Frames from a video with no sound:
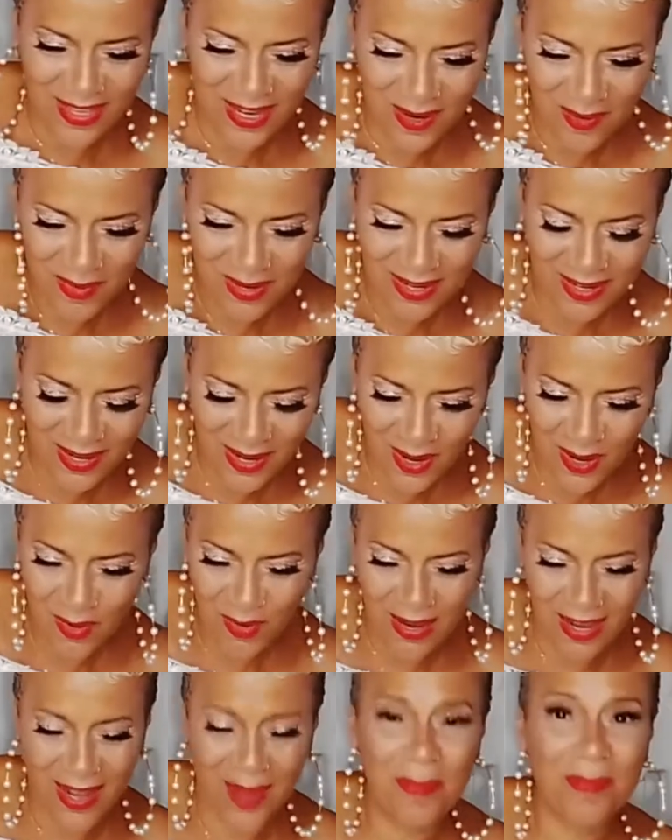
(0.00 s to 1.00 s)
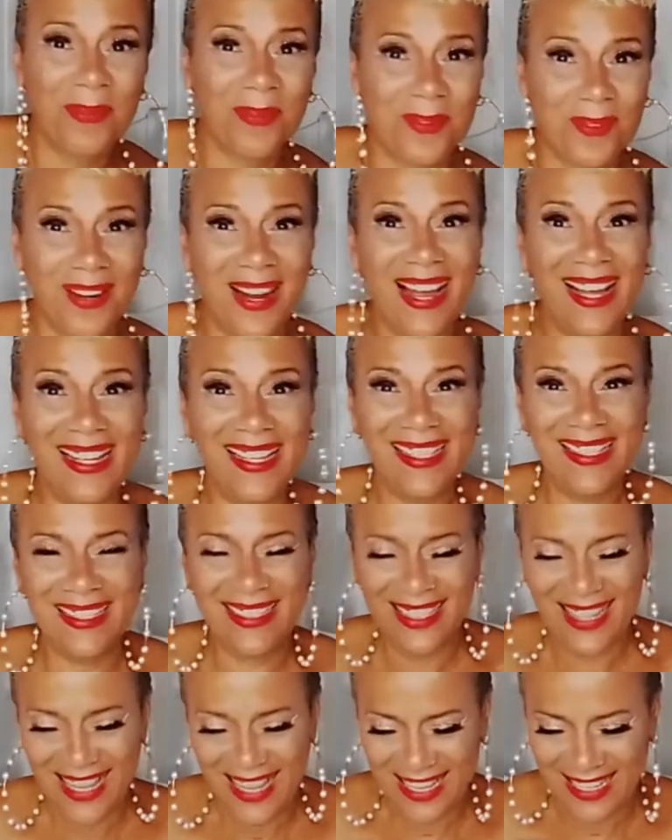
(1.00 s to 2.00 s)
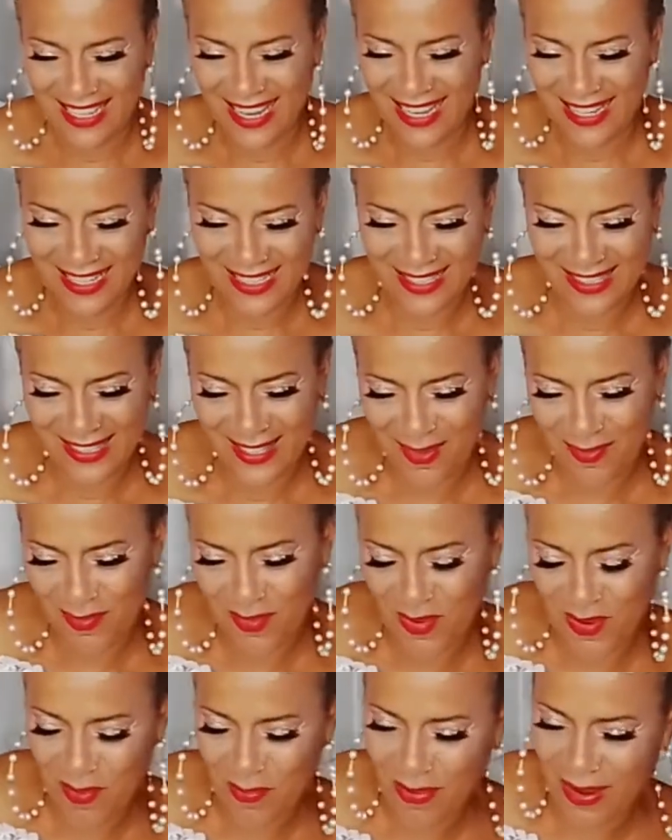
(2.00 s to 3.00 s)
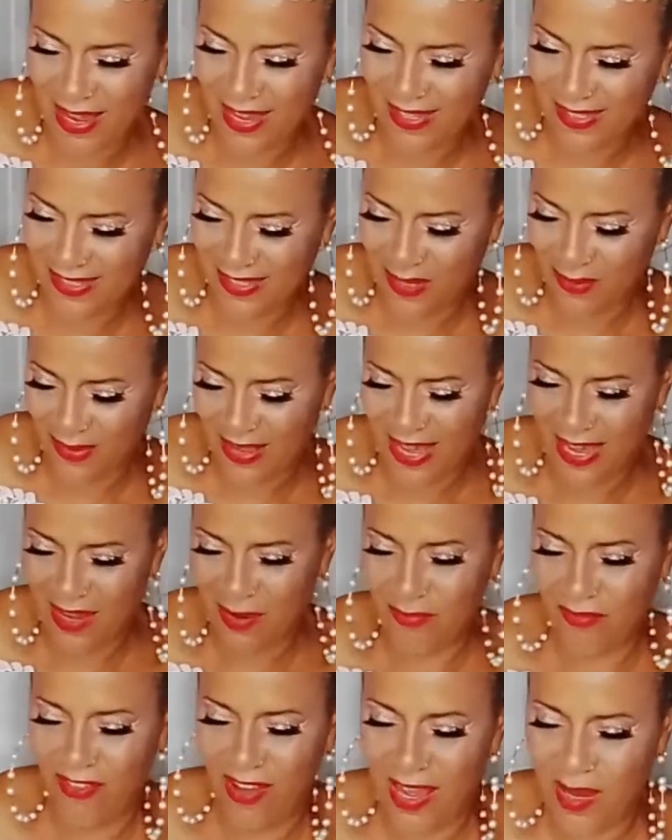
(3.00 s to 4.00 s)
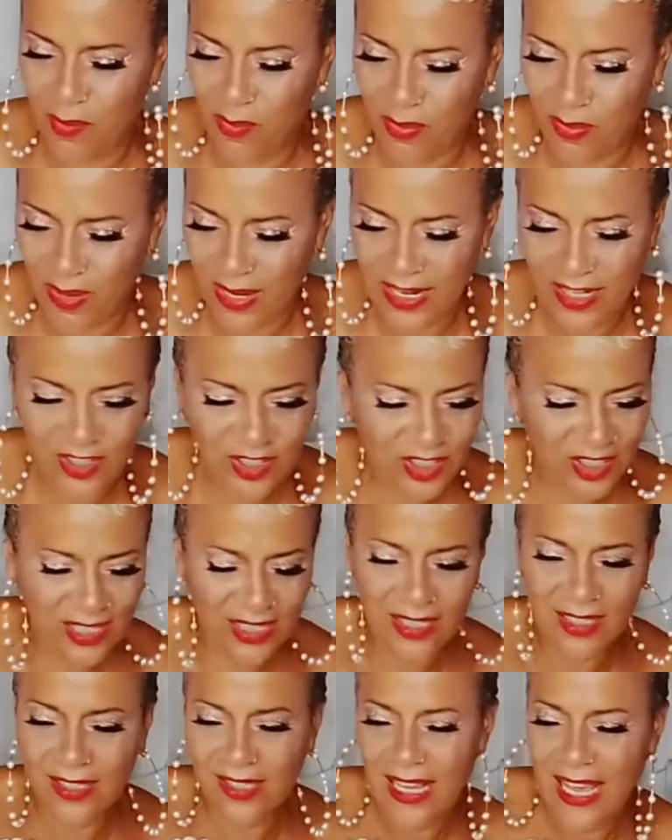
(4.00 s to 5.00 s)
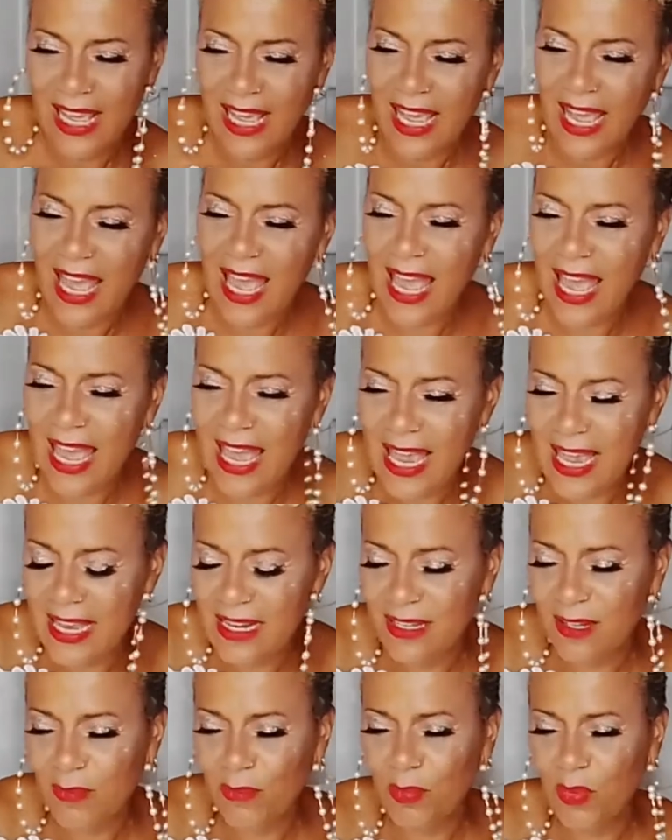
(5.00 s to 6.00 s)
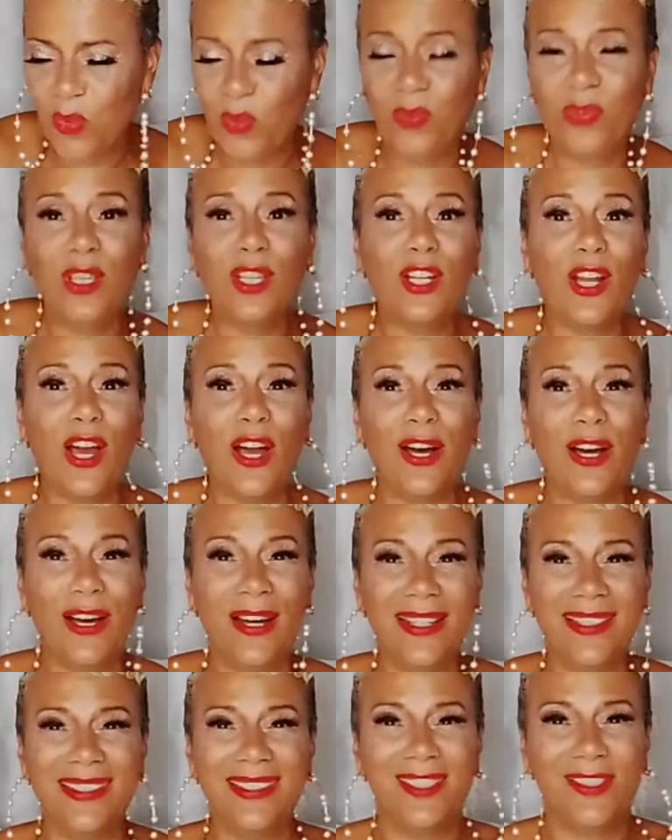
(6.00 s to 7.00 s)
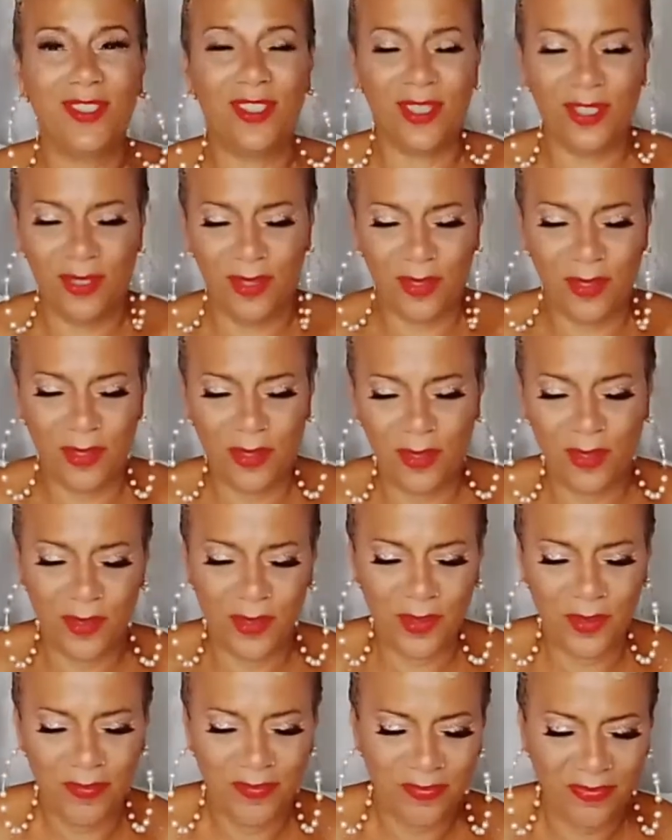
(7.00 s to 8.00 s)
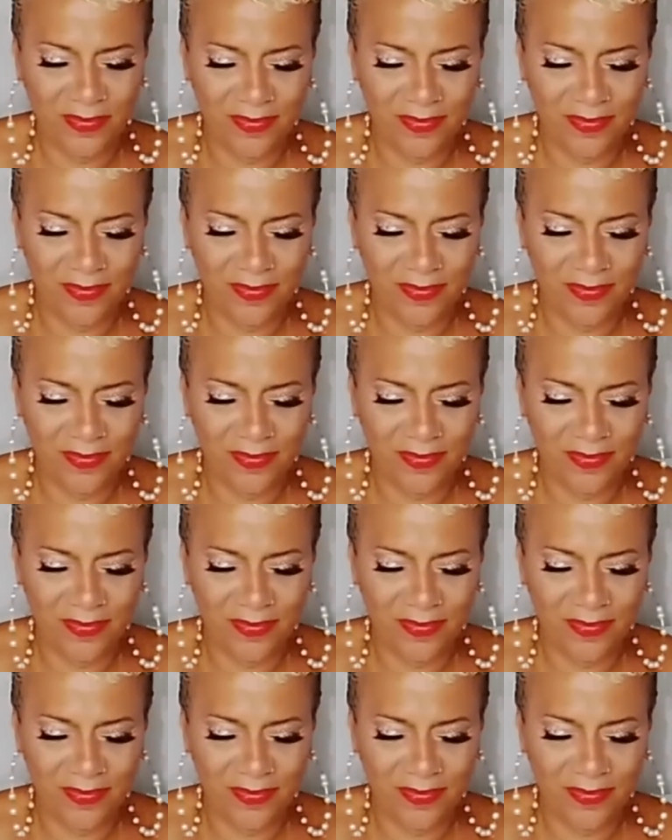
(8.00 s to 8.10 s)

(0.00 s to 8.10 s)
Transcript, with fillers: There we go, upright, getting some more positive high vibrations, and moving on to,